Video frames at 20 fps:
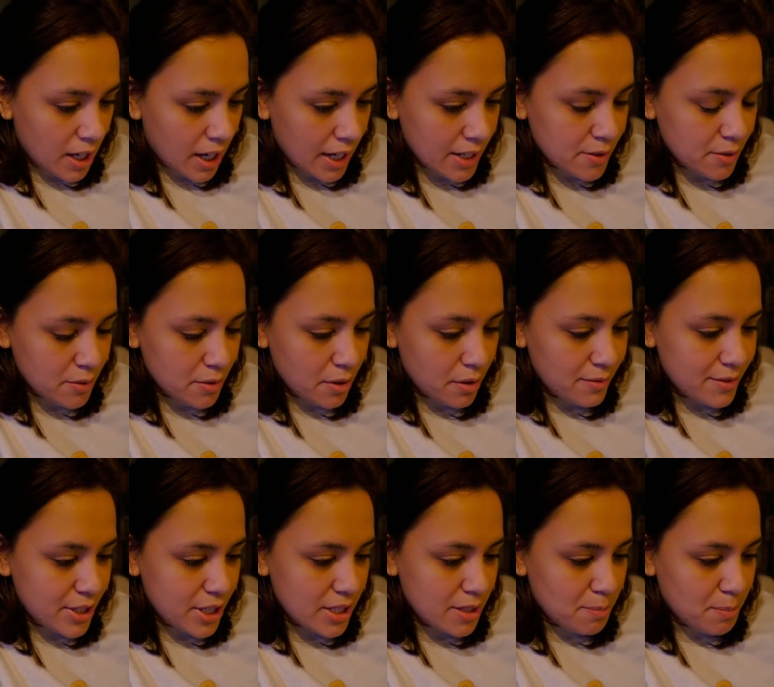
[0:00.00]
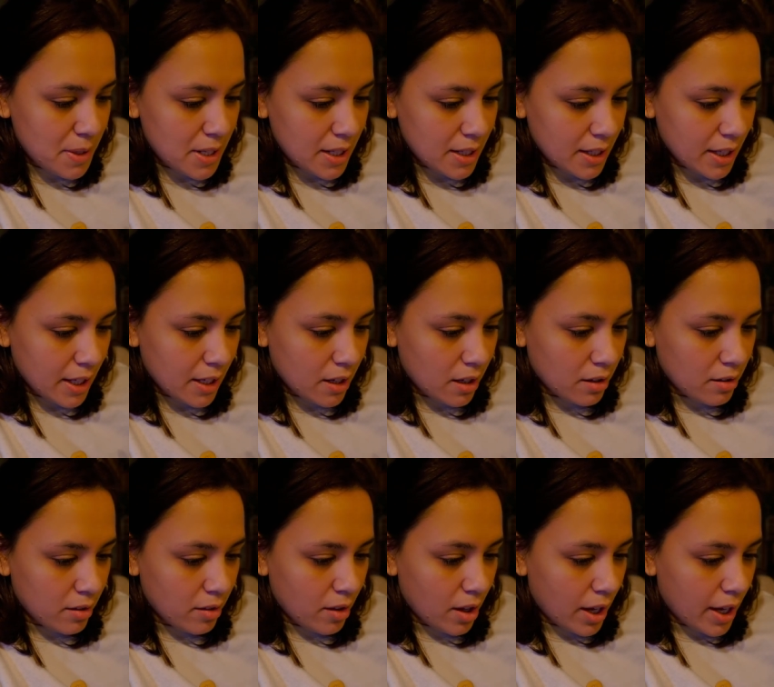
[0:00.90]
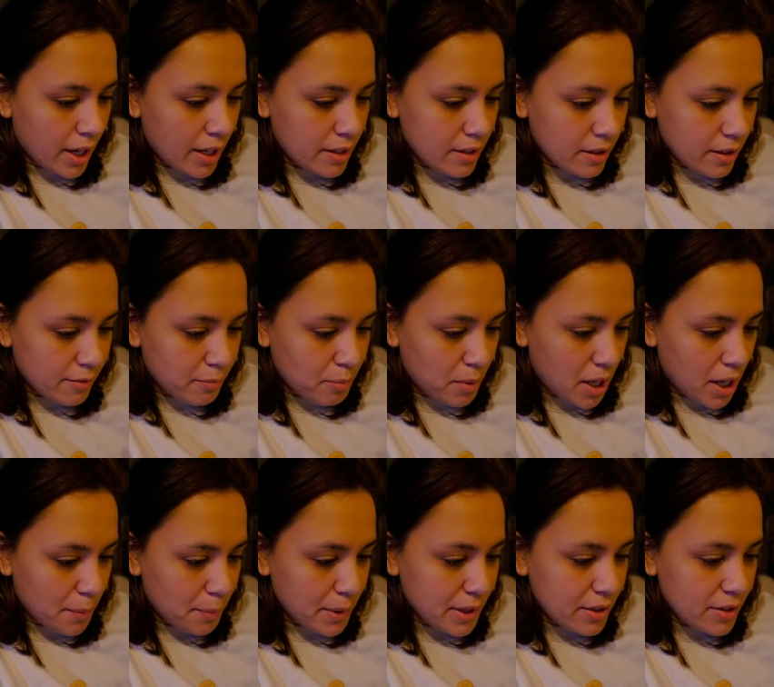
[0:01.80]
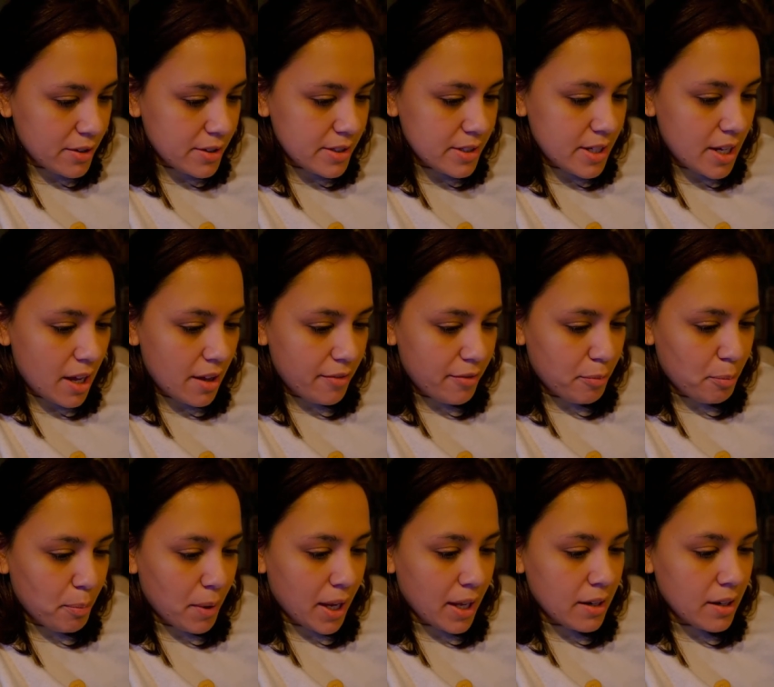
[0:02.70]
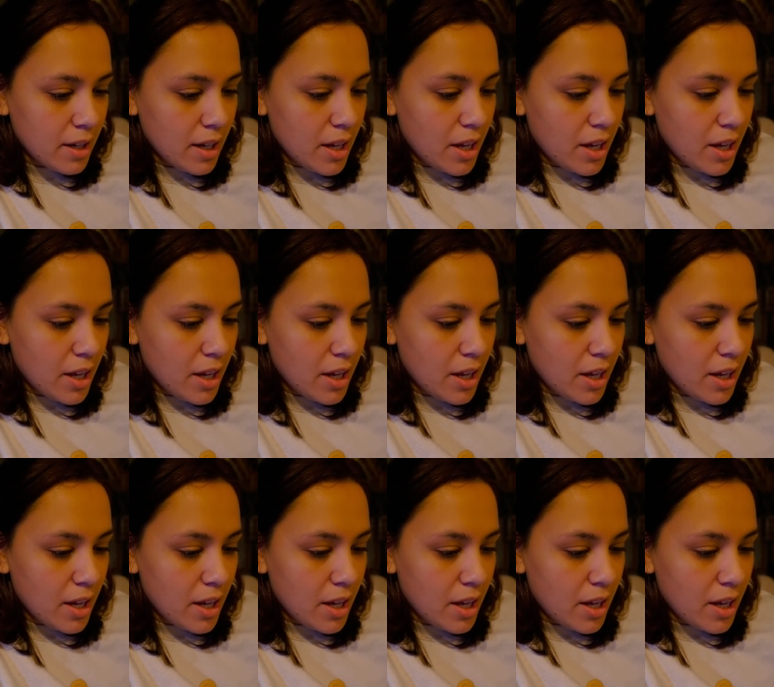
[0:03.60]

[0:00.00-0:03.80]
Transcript: I don't know if she's been in like a lot of popular stuff, but